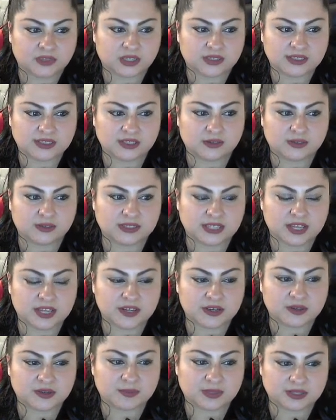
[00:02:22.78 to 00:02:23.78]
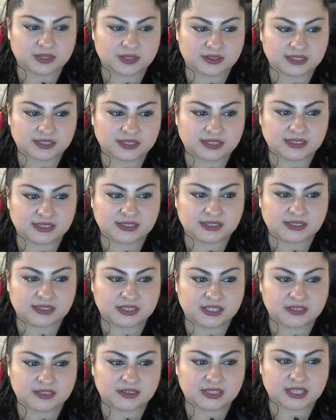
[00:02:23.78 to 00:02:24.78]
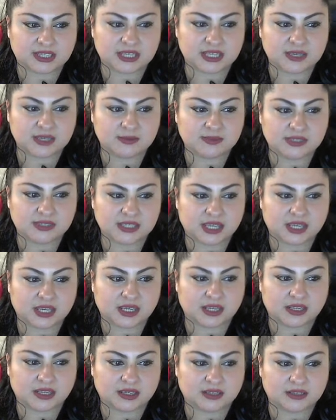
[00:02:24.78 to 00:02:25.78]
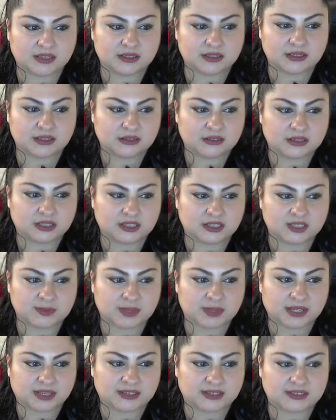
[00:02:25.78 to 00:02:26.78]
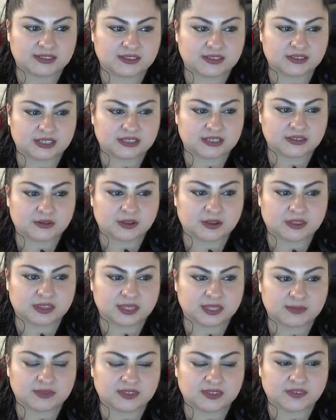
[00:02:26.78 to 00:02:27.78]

So it's under appearances, and here's themes, and here's plugins. So let's go to themes